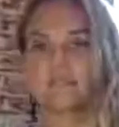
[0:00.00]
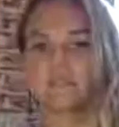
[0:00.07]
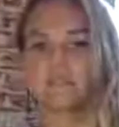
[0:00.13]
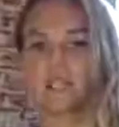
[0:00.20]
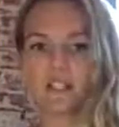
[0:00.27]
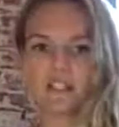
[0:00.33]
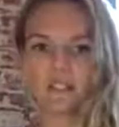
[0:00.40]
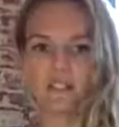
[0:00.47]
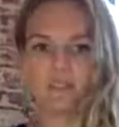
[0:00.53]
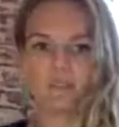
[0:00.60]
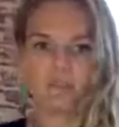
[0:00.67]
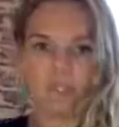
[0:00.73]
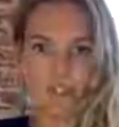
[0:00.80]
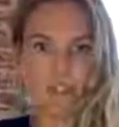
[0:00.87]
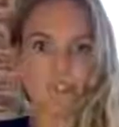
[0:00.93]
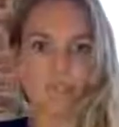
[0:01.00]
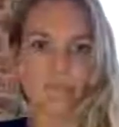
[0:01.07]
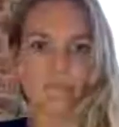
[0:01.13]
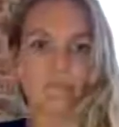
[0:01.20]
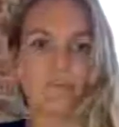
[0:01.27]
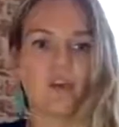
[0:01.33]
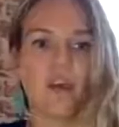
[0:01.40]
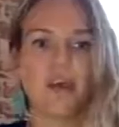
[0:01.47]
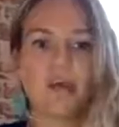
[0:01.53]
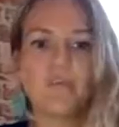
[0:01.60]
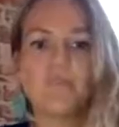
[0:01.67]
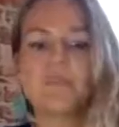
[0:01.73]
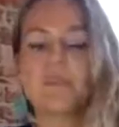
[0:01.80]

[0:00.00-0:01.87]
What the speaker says: does for you, right?